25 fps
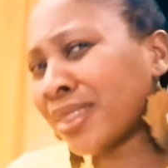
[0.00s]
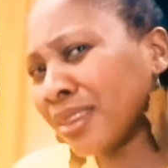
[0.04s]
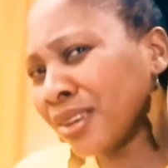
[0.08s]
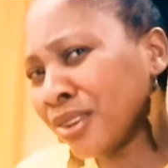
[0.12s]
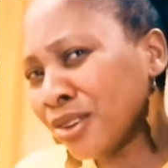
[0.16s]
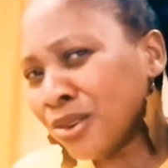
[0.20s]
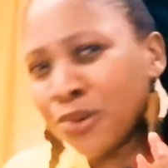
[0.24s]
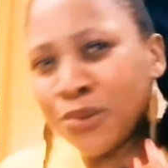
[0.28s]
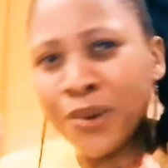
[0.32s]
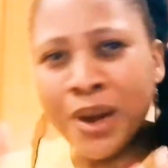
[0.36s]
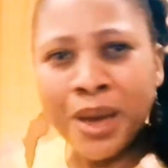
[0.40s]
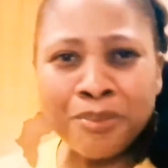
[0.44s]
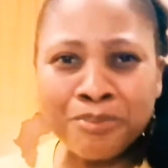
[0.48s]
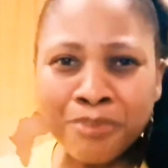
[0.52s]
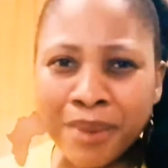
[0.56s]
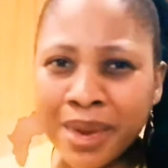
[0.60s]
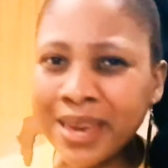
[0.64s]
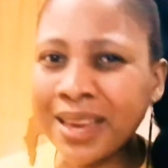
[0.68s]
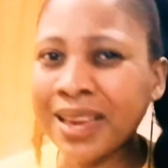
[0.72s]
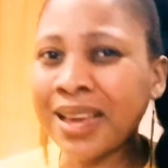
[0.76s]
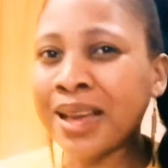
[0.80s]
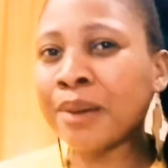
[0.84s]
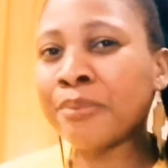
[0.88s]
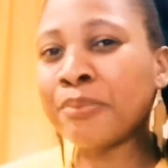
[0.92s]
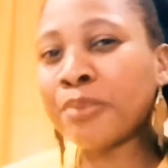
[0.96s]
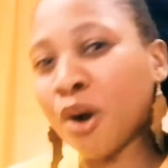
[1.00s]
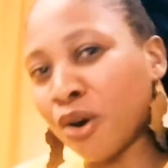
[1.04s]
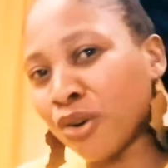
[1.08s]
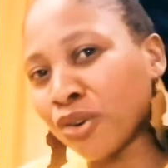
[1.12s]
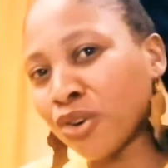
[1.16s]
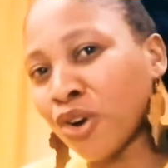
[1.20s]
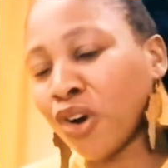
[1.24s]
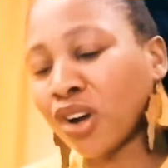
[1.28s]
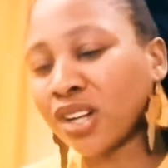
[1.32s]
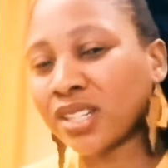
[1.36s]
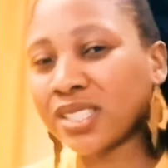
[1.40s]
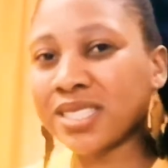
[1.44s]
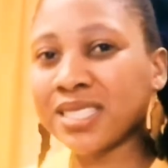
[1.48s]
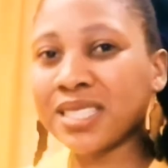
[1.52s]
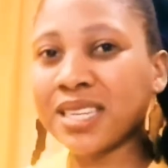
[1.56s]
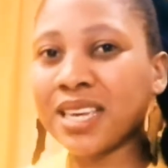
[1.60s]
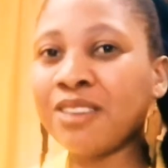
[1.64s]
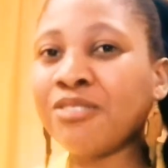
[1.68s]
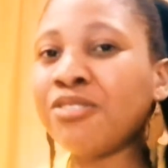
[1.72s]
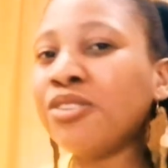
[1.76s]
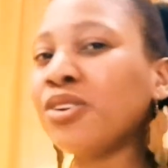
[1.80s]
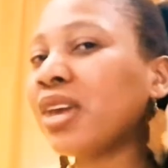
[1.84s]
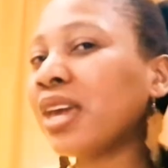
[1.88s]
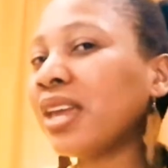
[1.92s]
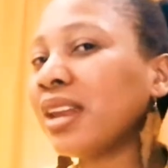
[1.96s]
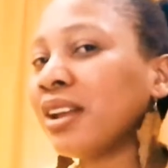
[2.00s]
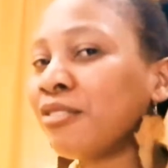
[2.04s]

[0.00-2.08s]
you wear makeup or not. If you can